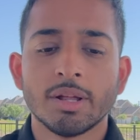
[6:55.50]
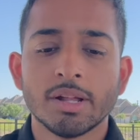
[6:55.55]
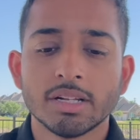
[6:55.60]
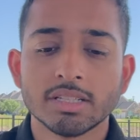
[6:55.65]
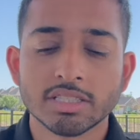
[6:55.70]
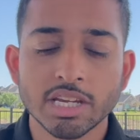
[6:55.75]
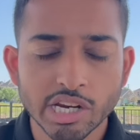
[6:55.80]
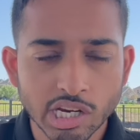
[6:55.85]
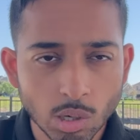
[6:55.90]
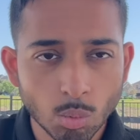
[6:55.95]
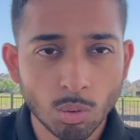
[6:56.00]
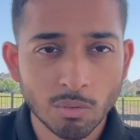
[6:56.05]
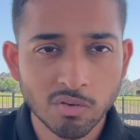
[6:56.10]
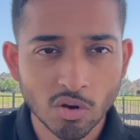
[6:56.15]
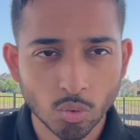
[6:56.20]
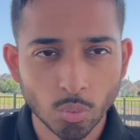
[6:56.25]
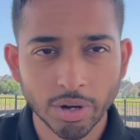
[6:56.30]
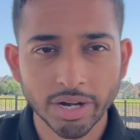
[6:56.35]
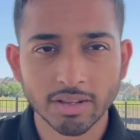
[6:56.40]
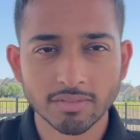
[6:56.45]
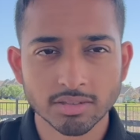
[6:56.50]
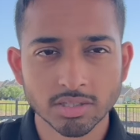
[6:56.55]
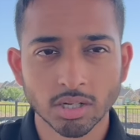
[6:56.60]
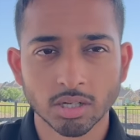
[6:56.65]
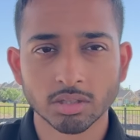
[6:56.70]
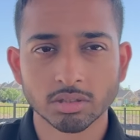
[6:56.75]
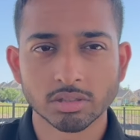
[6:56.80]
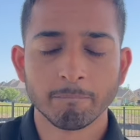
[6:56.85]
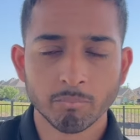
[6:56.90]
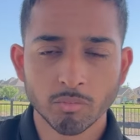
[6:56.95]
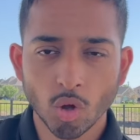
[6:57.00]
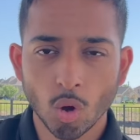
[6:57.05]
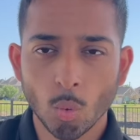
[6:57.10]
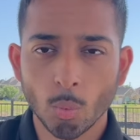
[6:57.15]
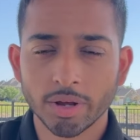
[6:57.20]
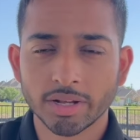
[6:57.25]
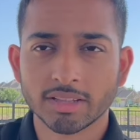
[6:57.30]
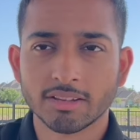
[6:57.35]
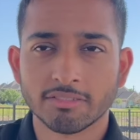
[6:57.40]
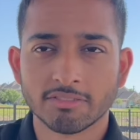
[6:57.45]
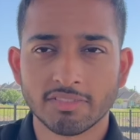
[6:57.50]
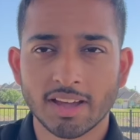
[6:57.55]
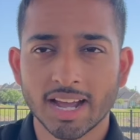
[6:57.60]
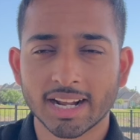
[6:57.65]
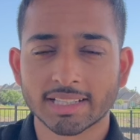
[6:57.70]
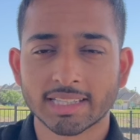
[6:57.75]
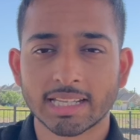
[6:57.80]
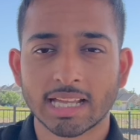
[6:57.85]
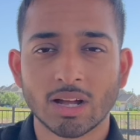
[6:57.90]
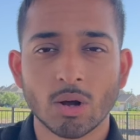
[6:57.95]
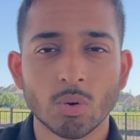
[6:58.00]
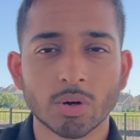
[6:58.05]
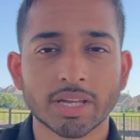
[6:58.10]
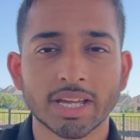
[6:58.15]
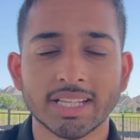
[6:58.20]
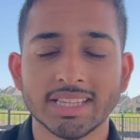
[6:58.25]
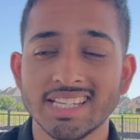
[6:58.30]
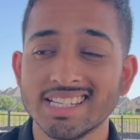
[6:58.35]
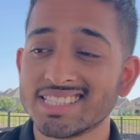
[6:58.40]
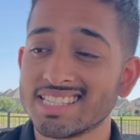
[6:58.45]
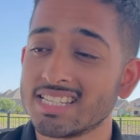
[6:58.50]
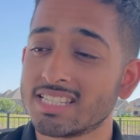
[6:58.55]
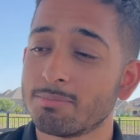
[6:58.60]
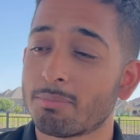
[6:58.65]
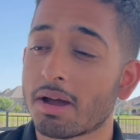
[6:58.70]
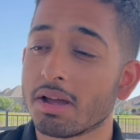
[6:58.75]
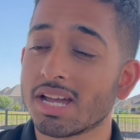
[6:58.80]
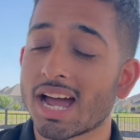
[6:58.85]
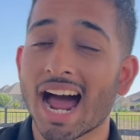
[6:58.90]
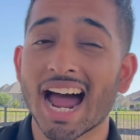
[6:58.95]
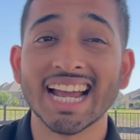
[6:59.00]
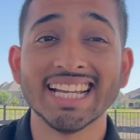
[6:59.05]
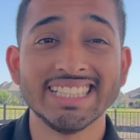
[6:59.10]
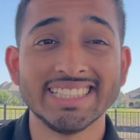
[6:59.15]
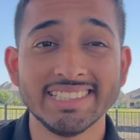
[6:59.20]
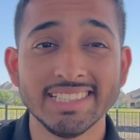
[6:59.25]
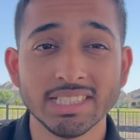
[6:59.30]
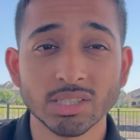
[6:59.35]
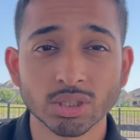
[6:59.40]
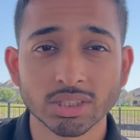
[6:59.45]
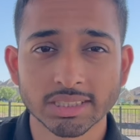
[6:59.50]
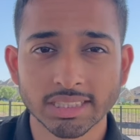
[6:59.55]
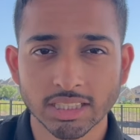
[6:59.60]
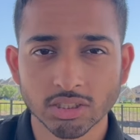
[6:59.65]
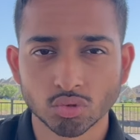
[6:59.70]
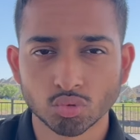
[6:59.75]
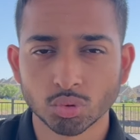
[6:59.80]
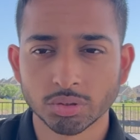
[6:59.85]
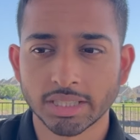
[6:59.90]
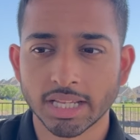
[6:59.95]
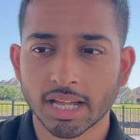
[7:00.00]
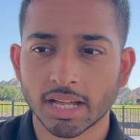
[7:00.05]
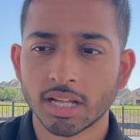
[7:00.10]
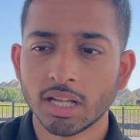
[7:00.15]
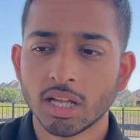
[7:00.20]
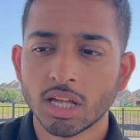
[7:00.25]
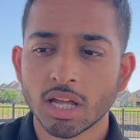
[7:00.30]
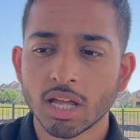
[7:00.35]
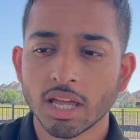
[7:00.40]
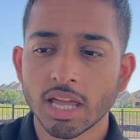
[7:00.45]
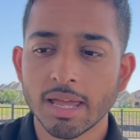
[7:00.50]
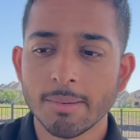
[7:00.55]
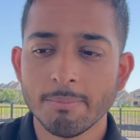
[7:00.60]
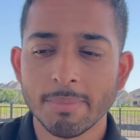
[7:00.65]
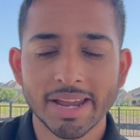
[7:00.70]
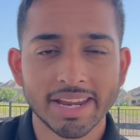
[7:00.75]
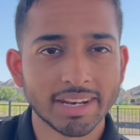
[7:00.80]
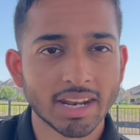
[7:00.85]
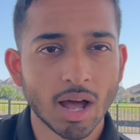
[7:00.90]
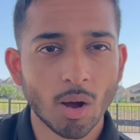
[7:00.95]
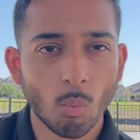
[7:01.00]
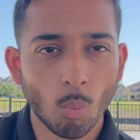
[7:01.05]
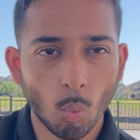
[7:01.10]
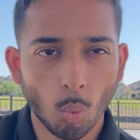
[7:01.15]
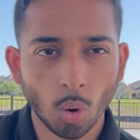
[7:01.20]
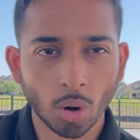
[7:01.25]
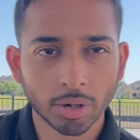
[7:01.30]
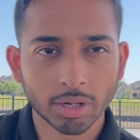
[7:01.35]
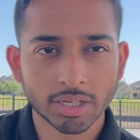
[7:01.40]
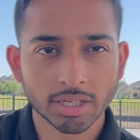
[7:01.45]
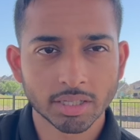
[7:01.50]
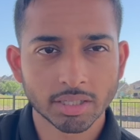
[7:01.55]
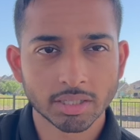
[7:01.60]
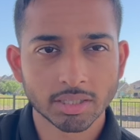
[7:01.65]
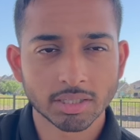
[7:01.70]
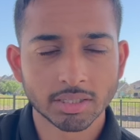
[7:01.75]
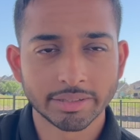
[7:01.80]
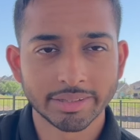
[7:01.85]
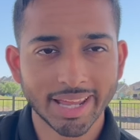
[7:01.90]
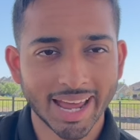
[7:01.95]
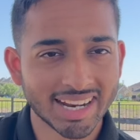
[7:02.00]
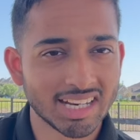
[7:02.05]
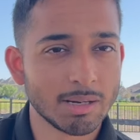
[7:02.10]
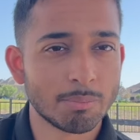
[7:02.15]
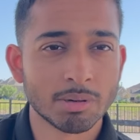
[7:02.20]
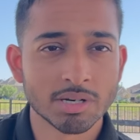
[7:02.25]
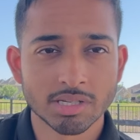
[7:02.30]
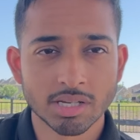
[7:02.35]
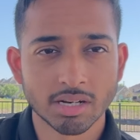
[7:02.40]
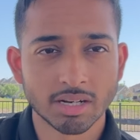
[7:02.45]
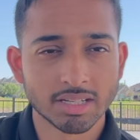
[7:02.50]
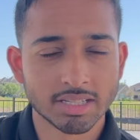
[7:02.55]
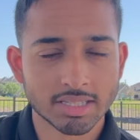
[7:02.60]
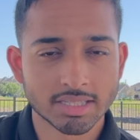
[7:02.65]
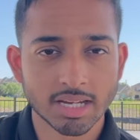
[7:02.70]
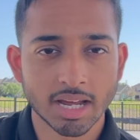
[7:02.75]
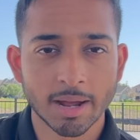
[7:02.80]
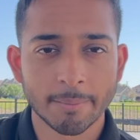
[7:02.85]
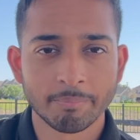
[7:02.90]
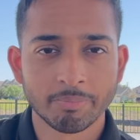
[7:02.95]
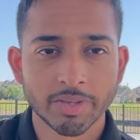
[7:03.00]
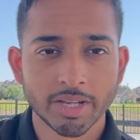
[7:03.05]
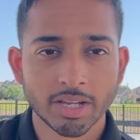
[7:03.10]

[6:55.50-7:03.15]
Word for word: take it with a grain of salt, knowing the fact that, okay, this is my ideal schedule, that it may not work 90% of the time,